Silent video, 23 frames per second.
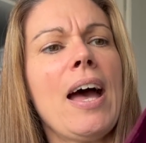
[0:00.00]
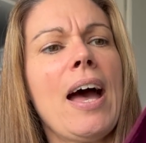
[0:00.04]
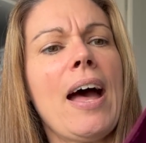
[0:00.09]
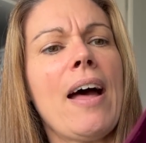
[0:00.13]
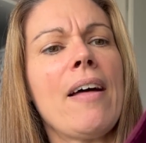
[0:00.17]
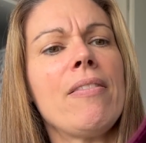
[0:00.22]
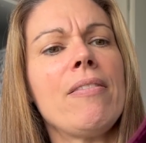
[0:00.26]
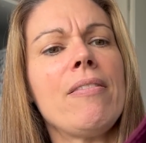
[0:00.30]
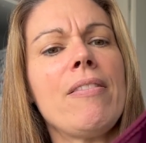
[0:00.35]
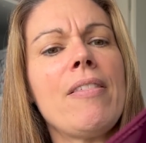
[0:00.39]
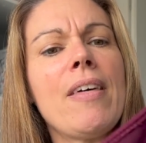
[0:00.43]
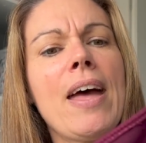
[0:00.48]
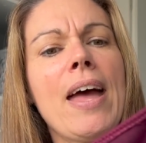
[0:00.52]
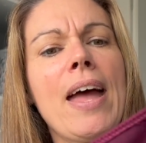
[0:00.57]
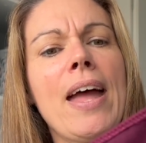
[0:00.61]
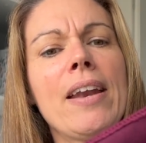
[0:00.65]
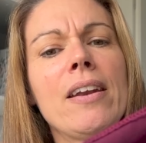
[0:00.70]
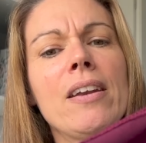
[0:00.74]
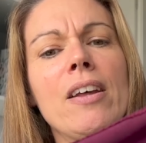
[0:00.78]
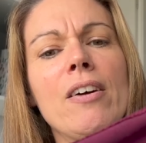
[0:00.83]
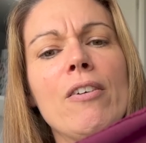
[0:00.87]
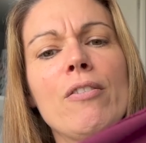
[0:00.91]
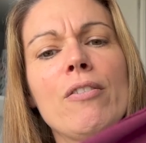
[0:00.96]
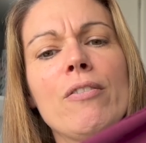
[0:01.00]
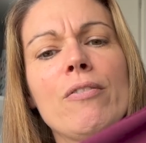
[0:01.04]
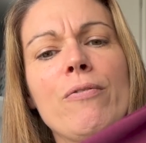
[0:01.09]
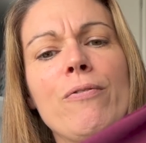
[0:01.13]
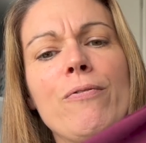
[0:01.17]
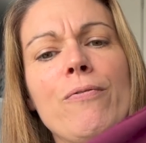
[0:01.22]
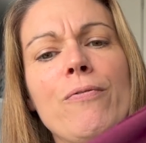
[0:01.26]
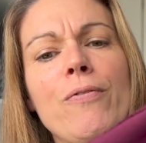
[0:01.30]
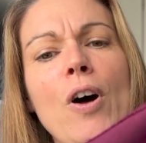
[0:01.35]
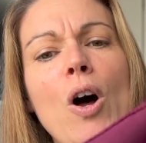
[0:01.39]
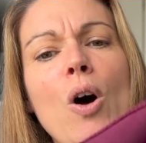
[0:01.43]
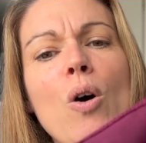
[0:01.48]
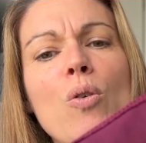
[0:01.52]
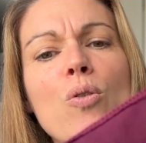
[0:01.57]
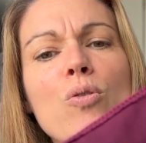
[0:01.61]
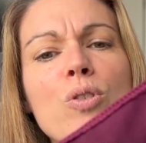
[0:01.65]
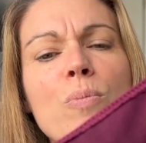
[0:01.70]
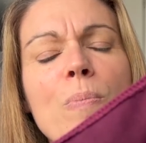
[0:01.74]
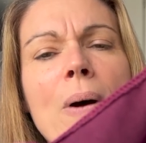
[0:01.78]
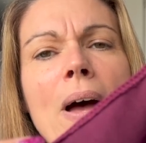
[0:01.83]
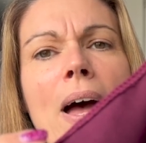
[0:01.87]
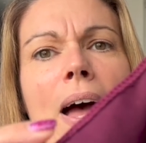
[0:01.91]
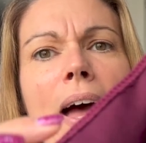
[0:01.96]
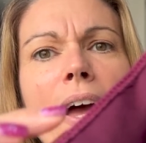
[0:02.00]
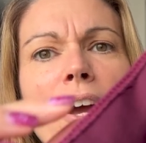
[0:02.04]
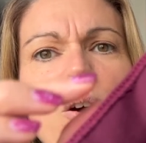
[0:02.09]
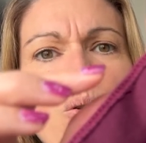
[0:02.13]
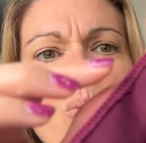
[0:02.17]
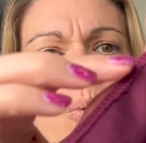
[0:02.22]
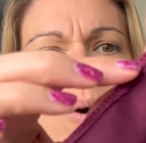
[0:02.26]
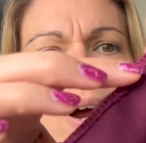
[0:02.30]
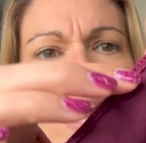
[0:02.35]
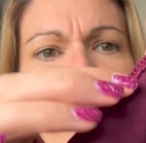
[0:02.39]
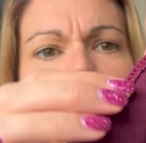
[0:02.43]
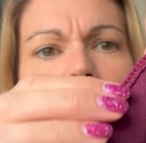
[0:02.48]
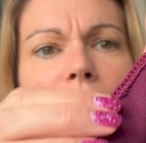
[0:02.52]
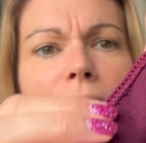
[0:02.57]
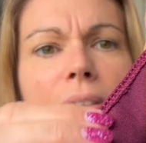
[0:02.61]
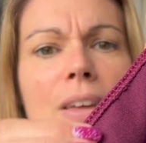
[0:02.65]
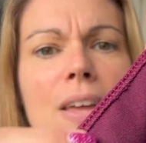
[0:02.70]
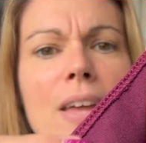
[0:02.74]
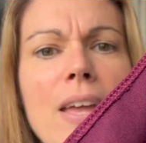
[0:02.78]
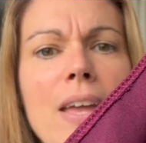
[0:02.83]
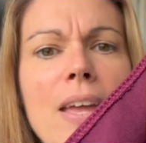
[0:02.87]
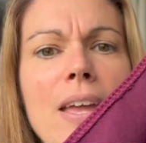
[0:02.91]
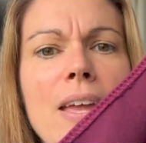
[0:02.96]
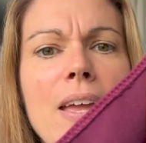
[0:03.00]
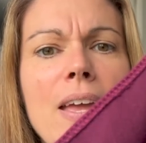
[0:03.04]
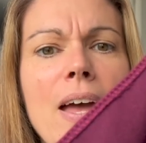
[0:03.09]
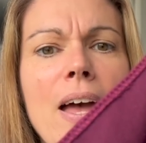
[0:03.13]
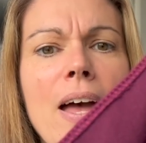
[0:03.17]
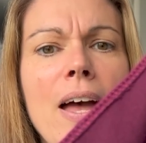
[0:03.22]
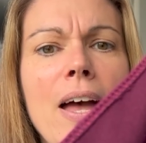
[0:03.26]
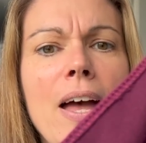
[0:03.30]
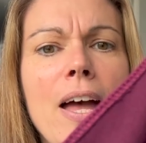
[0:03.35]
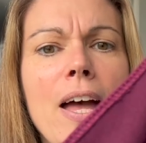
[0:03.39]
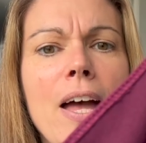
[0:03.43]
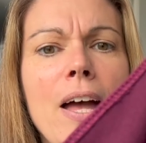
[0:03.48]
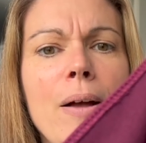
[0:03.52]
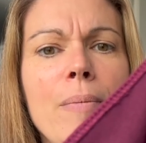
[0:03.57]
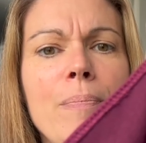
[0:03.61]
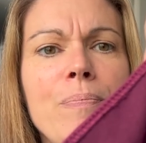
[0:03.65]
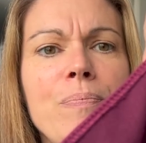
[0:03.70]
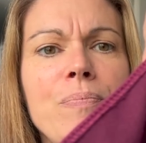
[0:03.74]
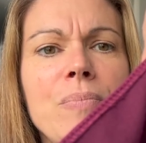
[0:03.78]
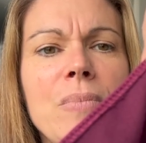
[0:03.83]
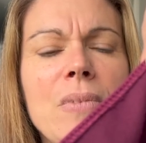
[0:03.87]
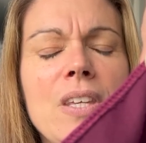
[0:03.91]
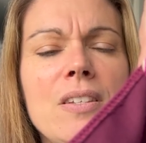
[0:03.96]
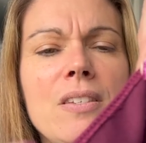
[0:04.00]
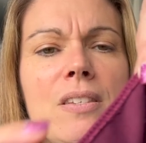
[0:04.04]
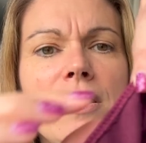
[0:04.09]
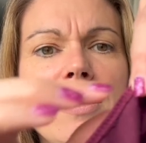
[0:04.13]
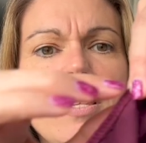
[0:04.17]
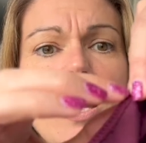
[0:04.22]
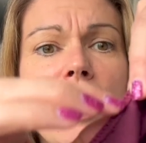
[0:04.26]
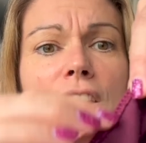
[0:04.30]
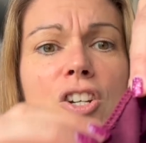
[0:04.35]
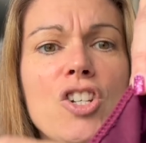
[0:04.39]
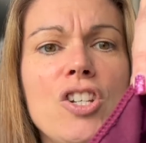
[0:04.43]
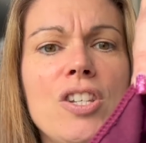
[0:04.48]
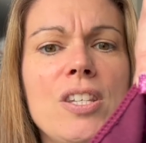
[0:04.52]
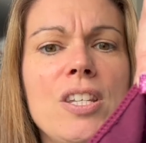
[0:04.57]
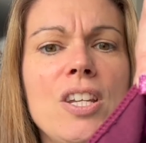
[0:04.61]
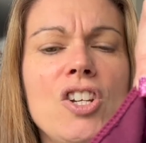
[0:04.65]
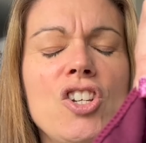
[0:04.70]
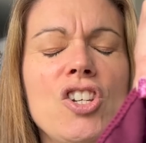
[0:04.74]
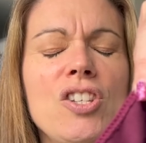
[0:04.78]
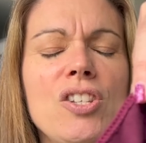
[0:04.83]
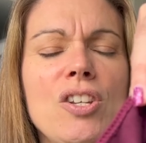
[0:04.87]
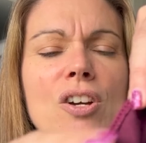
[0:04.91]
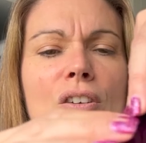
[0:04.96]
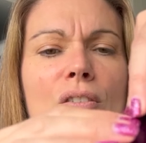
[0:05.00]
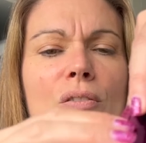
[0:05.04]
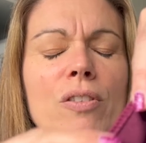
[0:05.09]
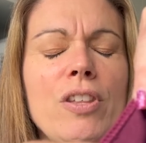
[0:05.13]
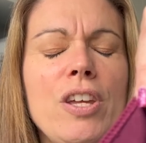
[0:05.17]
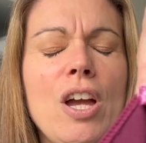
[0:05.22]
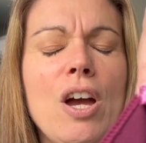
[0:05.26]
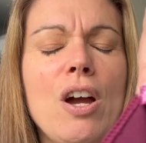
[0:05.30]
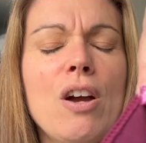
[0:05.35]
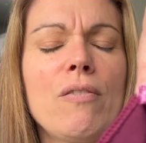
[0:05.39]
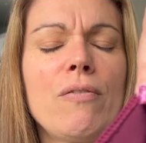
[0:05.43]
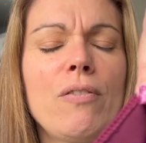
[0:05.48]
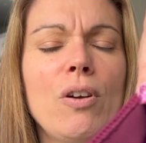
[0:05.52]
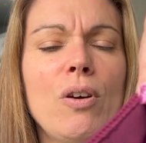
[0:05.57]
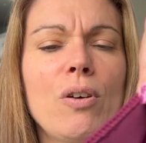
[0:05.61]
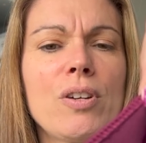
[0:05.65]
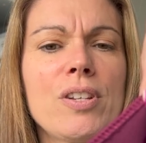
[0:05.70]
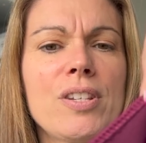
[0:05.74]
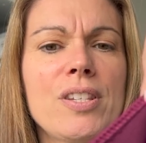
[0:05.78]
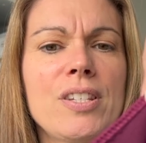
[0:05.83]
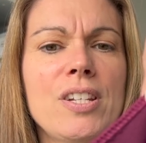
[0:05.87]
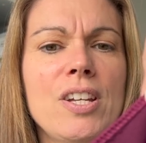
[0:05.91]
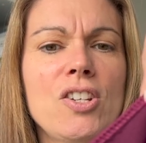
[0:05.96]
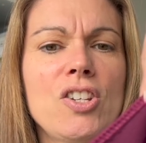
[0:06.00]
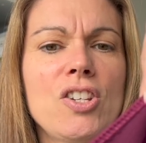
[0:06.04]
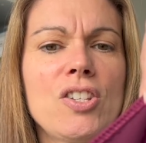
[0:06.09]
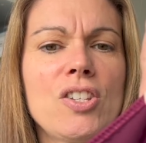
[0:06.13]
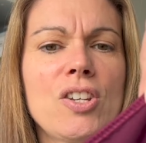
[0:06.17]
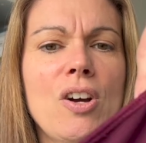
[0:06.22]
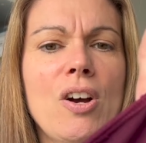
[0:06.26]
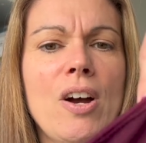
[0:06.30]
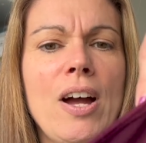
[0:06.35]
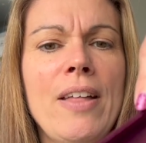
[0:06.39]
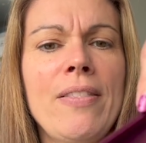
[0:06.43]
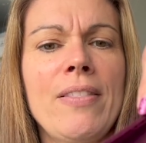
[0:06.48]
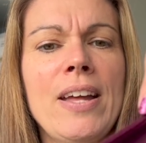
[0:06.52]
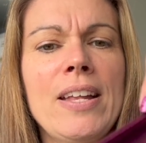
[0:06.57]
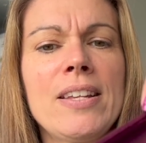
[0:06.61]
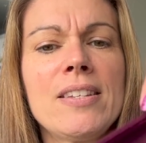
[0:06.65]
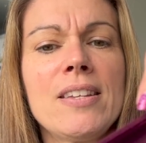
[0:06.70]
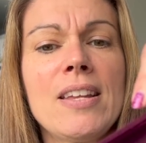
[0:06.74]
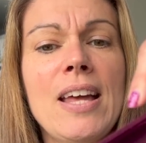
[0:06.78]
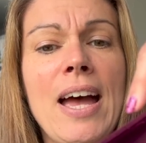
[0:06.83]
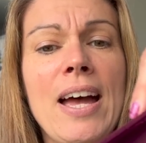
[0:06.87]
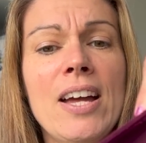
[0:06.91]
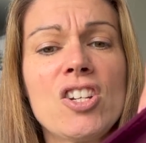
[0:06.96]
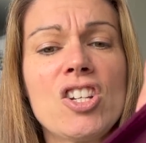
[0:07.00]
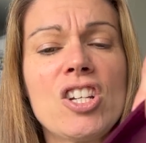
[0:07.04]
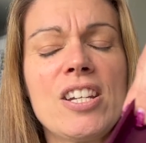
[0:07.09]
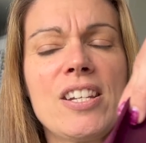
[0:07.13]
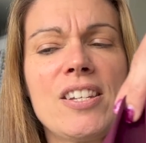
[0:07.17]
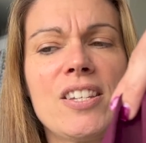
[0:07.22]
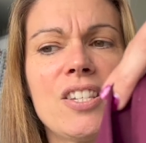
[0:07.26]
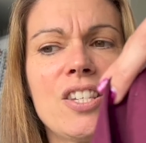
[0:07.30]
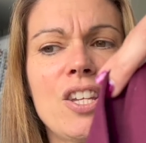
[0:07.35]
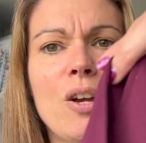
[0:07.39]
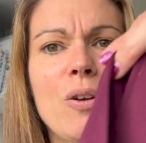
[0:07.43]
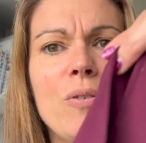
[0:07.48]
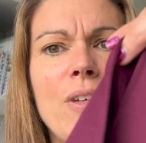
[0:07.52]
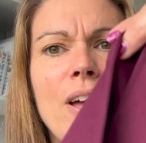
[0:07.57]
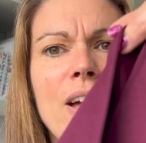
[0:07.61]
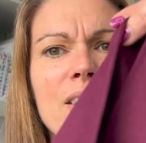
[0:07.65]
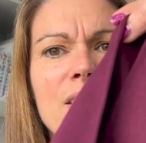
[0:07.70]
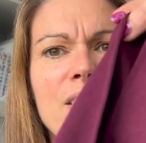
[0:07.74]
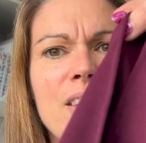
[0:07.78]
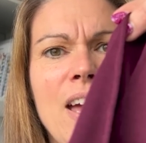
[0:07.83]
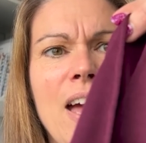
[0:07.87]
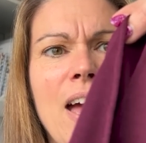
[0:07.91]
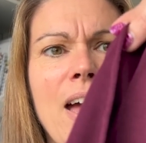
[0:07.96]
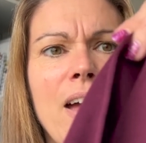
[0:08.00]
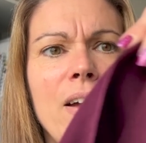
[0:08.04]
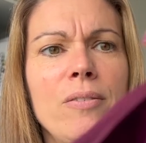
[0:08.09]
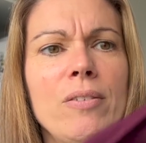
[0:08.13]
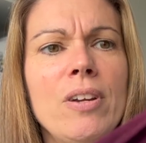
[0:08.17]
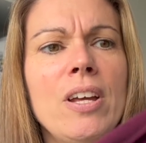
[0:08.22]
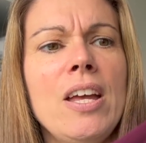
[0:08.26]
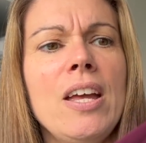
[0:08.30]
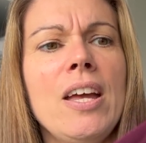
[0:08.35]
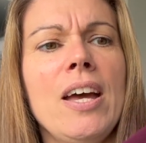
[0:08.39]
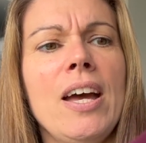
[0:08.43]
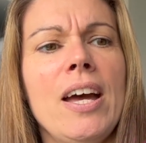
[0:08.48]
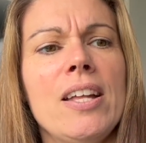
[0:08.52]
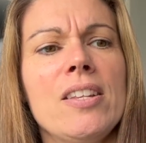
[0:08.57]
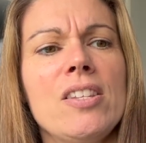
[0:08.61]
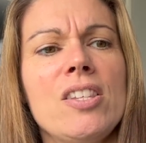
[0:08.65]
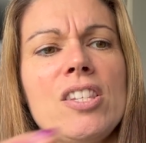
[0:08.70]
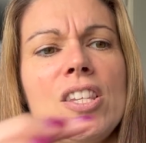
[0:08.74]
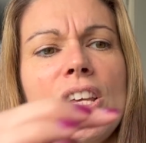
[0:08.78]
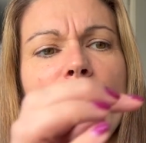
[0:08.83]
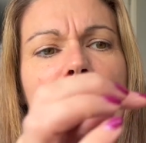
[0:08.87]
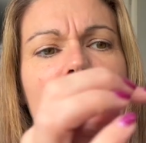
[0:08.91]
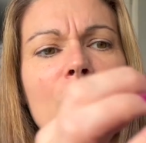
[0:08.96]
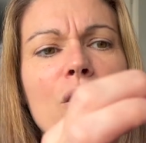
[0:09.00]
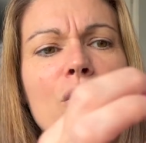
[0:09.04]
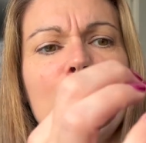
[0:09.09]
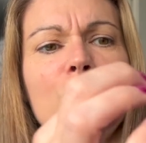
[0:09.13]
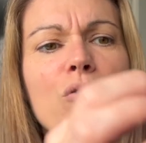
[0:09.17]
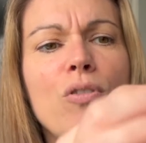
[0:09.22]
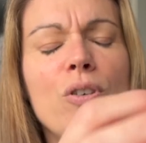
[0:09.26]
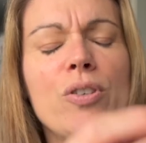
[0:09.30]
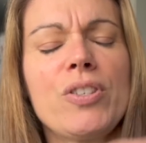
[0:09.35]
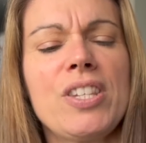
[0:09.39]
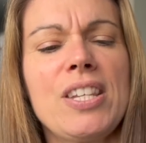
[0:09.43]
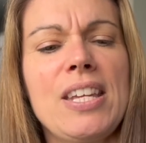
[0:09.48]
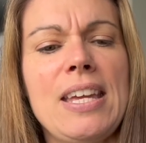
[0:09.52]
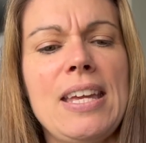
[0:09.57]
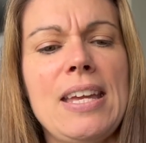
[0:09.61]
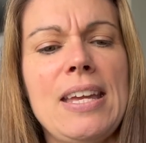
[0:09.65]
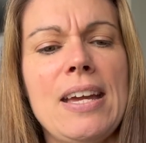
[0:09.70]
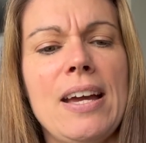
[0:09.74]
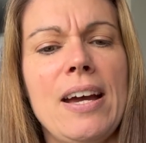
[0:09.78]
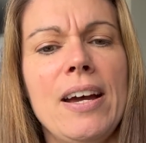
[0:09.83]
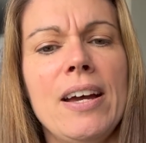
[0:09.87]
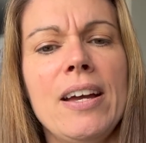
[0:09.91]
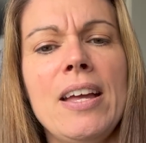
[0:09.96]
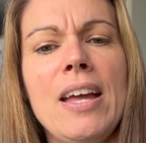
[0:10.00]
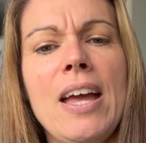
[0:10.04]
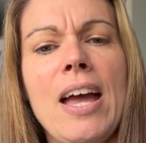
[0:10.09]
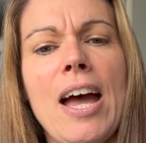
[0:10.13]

and then fold back where the serger stitches are or the overlocker stitches are, and then actually sew that down and sew it across here.